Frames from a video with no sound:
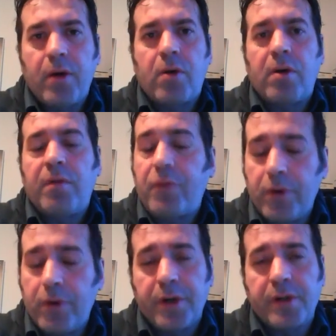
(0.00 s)
or
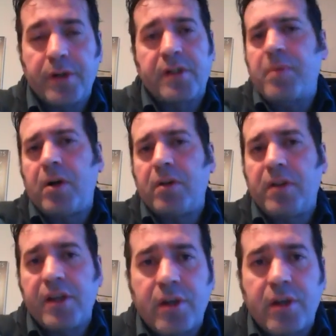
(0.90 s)
furious about
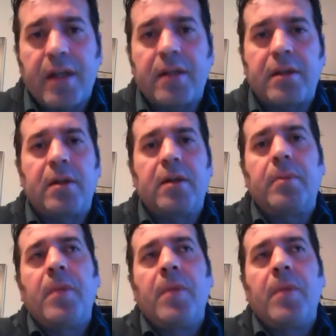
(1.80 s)
this or that